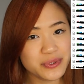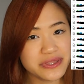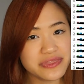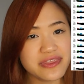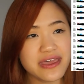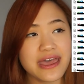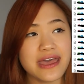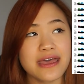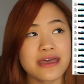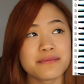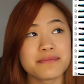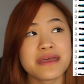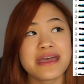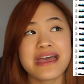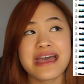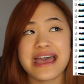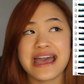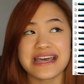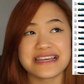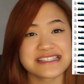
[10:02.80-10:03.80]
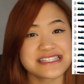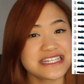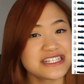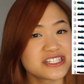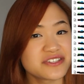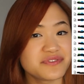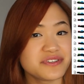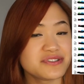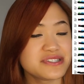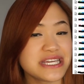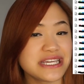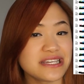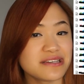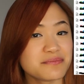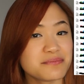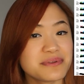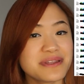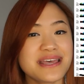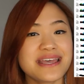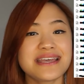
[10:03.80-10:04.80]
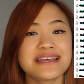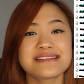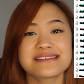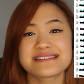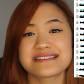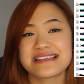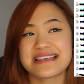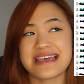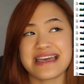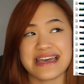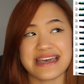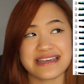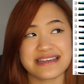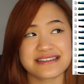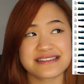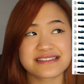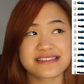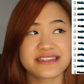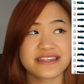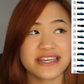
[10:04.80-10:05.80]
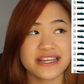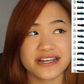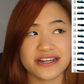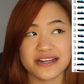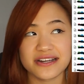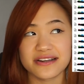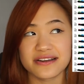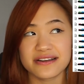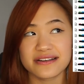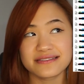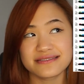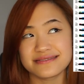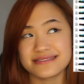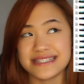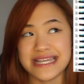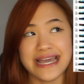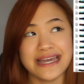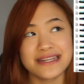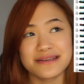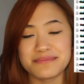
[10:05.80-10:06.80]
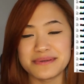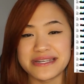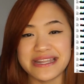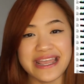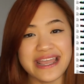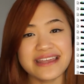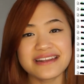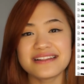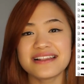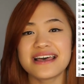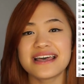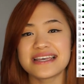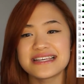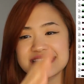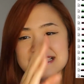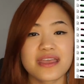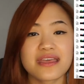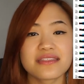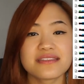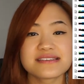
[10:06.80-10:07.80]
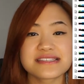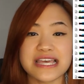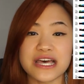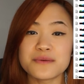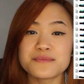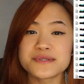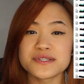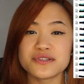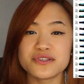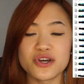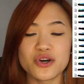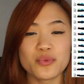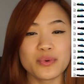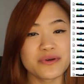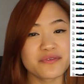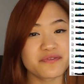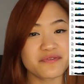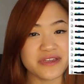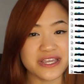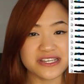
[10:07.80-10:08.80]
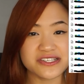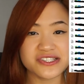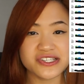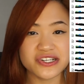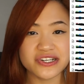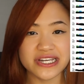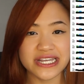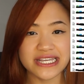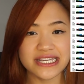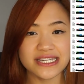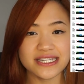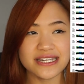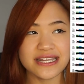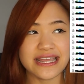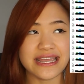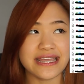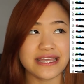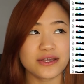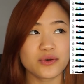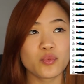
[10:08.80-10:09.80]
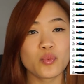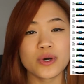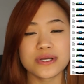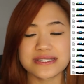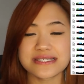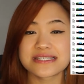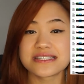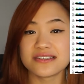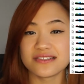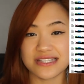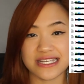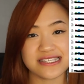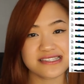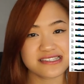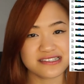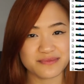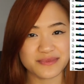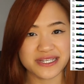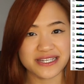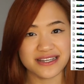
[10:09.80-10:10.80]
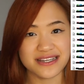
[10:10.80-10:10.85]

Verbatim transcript: with them? Has the interview taken place? Has their data been analyzed? This helps you know what phase you're in and what still needs to be